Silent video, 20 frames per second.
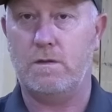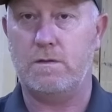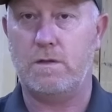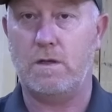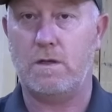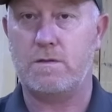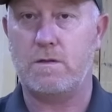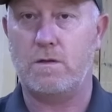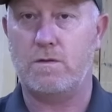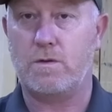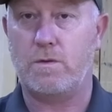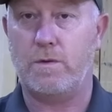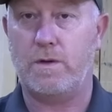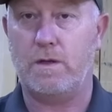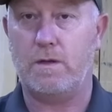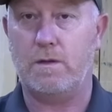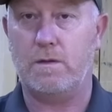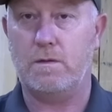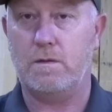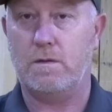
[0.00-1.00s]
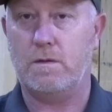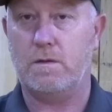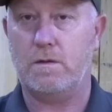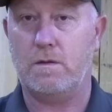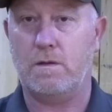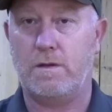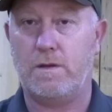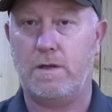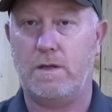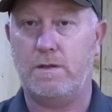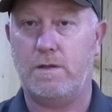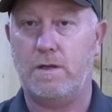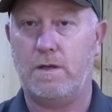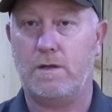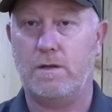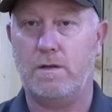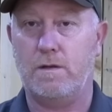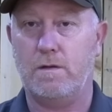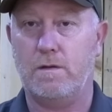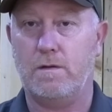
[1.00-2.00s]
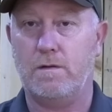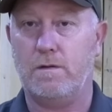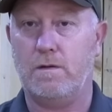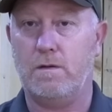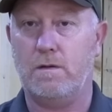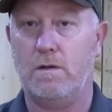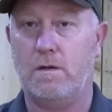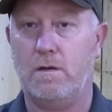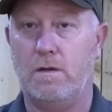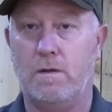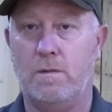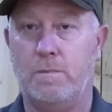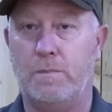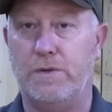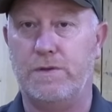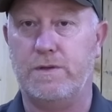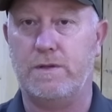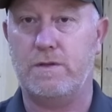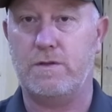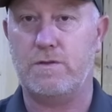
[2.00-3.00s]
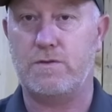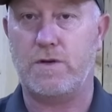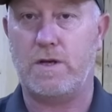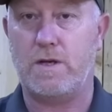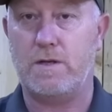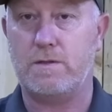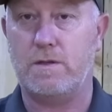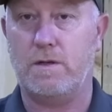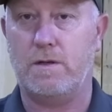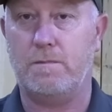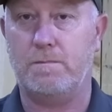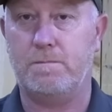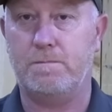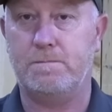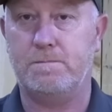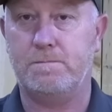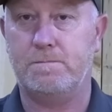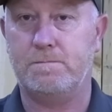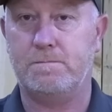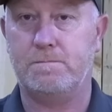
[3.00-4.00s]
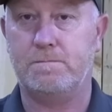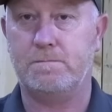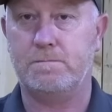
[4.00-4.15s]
that sounds quite authentic, a bird in distress, doesn't it?